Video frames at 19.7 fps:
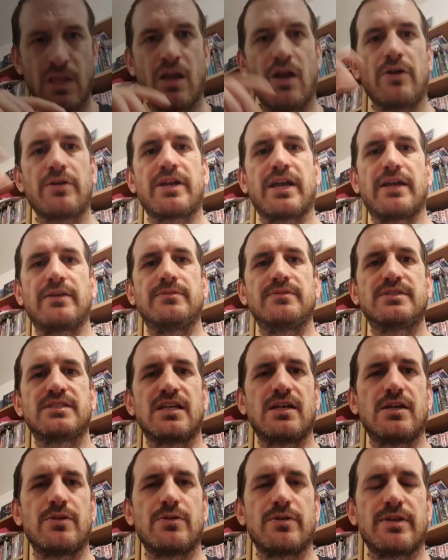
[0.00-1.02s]
Okay,
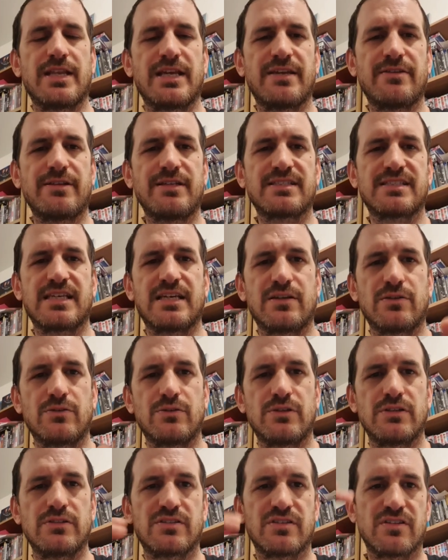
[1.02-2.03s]
so now let's get
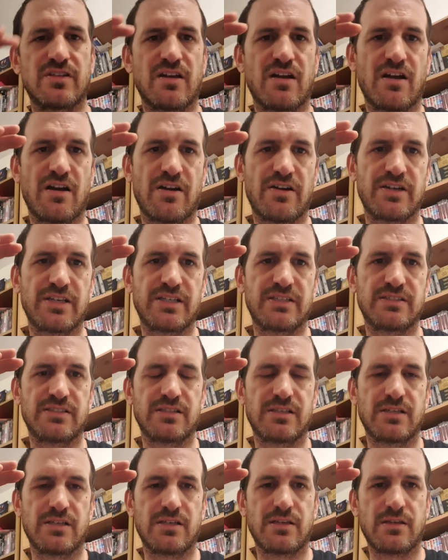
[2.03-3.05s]
on to the highs
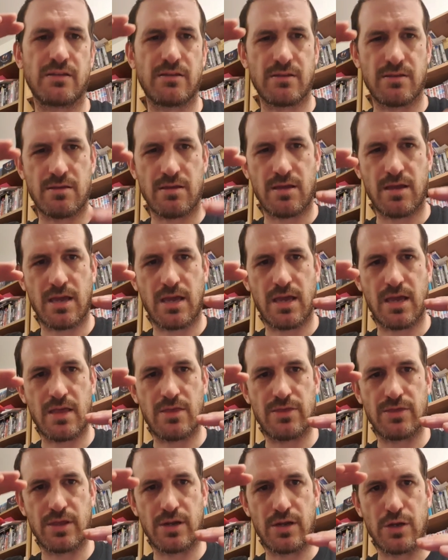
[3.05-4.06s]

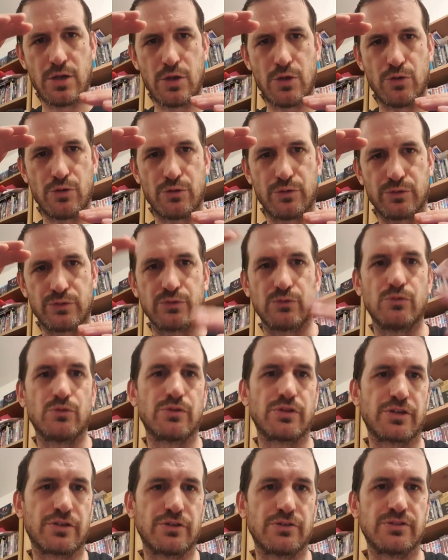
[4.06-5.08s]
and the lows, or
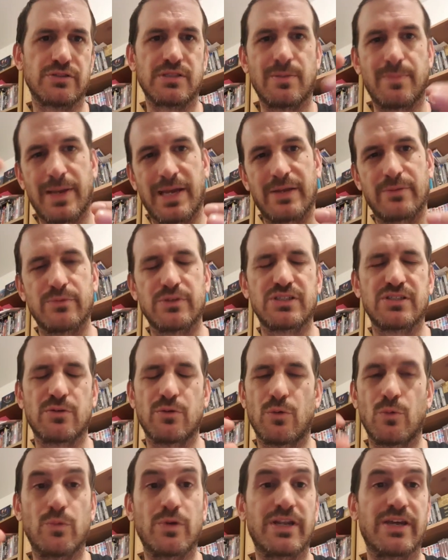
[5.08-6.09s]
the good and the bad, which,
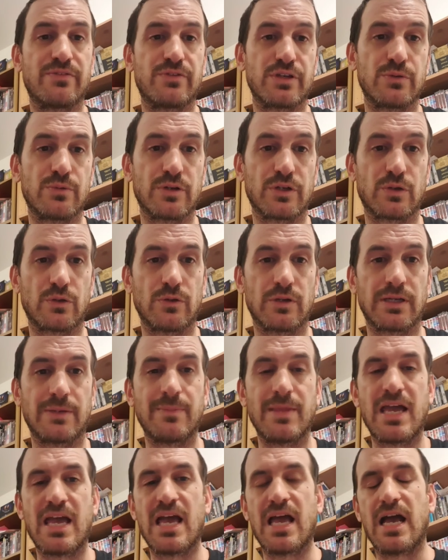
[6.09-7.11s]
or whatever you want to call it.